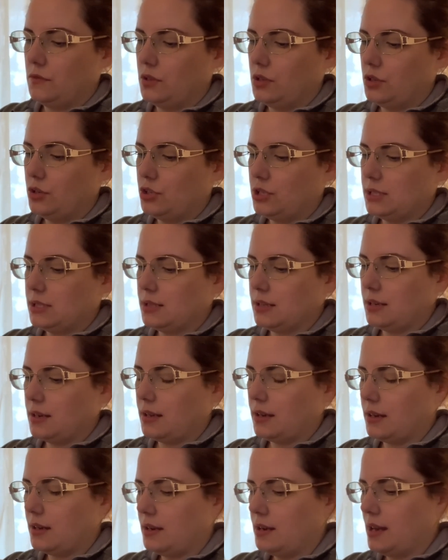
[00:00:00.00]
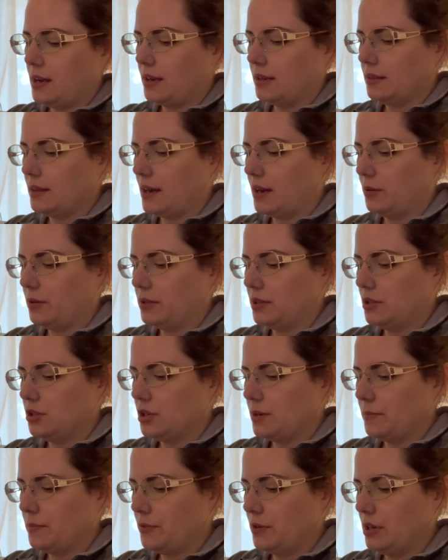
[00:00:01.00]
You're just gonna connect that with the
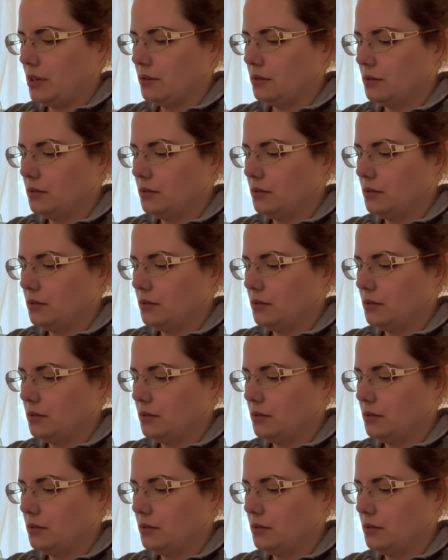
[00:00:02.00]
jump ring.